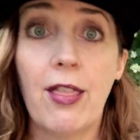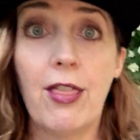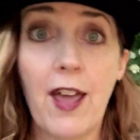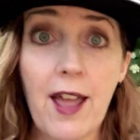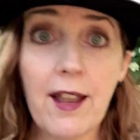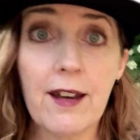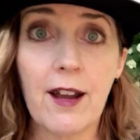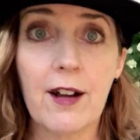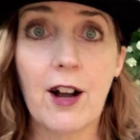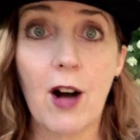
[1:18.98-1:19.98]
Then,
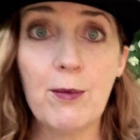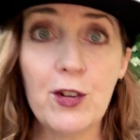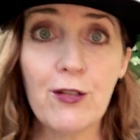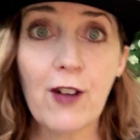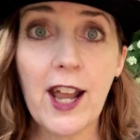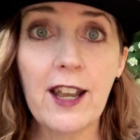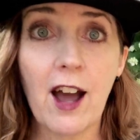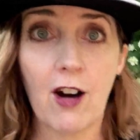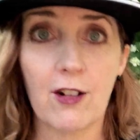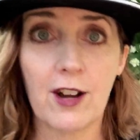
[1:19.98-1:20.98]
come to find
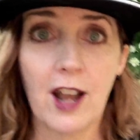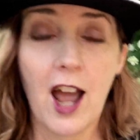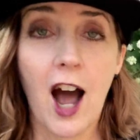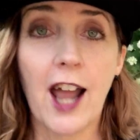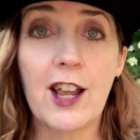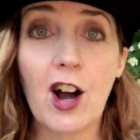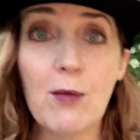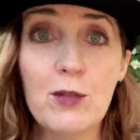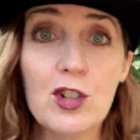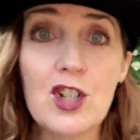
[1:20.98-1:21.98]
out, I
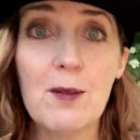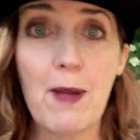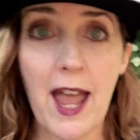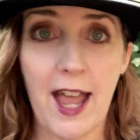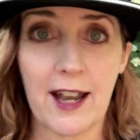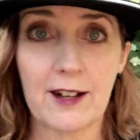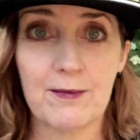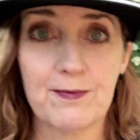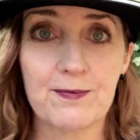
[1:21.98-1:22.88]
come to Japan,